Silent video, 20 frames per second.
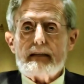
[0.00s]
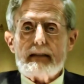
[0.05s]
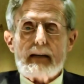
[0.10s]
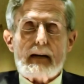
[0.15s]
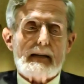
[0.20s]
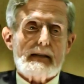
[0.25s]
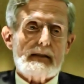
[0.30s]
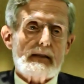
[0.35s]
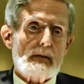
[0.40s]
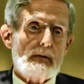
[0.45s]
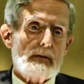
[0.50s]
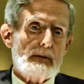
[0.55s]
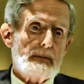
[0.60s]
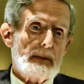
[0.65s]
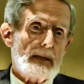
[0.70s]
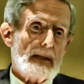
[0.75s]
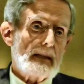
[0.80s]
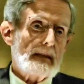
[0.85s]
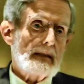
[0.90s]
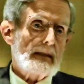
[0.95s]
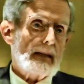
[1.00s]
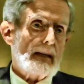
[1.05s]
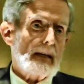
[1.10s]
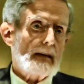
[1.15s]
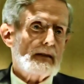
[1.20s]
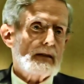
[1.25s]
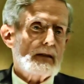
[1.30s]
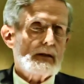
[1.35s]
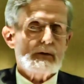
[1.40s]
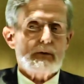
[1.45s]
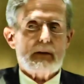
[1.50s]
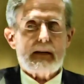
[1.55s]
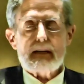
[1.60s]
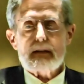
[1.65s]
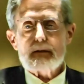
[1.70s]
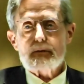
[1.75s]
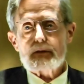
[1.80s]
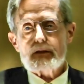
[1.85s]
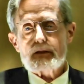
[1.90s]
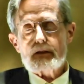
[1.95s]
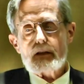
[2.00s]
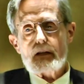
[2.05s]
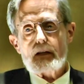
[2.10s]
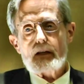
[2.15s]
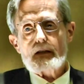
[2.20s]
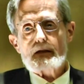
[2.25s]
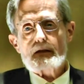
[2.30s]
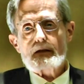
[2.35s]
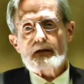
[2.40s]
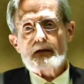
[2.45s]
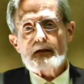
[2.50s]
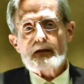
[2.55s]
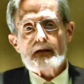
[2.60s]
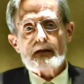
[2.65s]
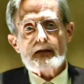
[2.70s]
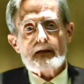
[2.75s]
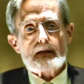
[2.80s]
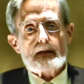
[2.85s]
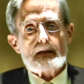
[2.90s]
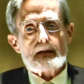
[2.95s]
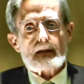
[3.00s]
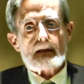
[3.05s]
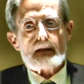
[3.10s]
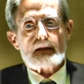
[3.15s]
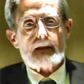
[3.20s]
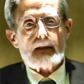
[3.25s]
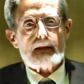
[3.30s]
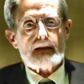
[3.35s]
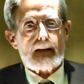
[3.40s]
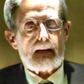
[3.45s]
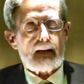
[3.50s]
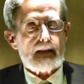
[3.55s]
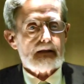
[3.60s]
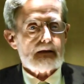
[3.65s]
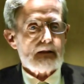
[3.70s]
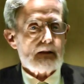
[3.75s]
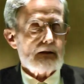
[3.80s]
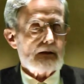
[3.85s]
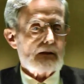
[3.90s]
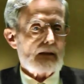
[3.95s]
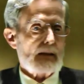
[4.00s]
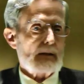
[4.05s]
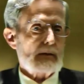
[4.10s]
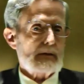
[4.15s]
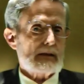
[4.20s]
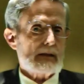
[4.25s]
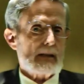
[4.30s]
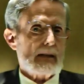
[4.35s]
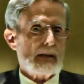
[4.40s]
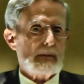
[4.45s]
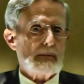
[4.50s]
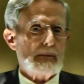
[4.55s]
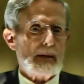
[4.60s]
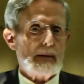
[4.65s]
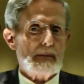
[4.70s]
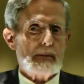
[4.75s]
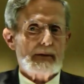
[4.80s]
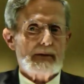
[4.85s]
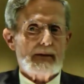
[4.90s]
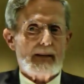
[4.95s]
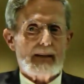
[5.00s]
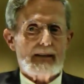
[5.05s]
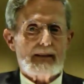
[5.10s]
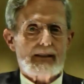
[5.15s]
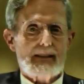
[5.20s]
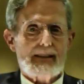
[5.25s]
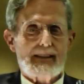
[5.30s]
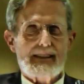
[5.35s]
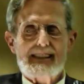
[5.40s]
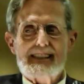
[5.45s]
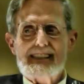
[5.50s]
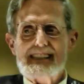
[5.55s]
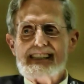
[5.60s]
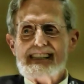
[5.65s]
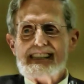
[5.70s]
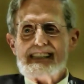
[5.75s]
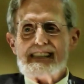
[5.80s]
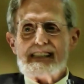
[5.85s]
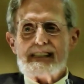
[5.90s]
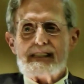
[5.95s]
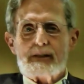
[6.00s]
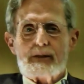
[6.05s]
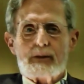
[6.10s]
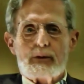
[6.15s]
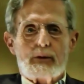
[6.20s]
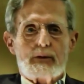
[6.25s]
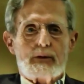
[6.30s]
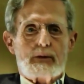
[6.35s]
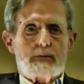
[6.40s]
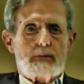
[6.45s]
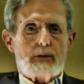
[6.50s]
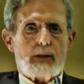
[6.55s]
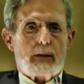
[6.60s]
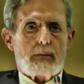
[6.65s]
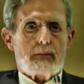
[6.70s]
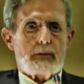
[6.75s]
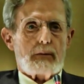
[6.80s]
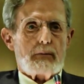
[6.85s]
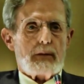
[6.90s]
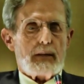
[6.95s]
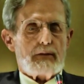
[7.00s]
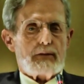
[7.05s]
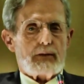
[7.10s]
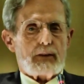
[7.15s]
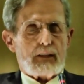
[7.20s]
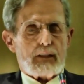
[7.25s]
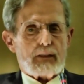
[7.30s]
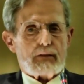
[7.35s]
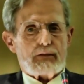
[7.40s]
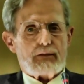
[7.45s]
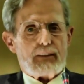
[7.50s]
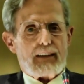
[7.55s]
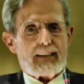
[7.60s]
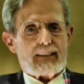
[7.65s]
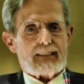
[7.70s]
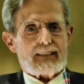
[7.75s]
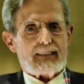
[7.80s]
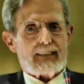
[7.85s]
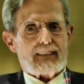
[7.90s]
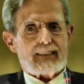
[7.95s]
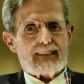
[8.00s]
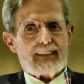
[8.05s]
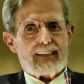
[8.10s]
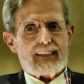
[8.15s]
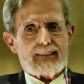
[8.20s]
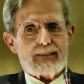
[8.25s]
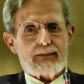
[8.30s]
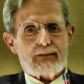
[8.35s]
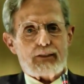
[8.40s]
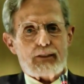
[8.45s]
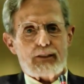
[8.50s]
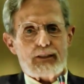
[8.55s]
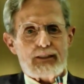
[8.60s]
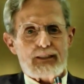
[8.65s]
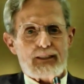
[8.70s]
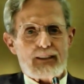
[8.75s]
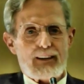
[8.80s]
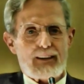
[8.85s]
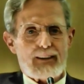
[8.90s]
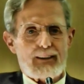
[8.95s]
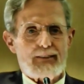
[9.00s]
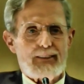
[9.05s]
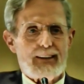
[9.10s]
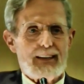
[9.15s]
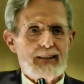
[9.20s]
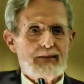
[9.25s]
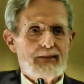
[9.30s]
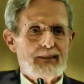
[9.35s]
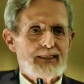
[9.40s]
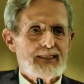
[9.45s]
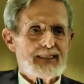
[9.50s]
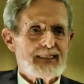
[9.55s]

addiction I was beginning to get to drink was gone. And then next Sunday, I was telling people not to don't come to me for confession. It says in First John, if anyone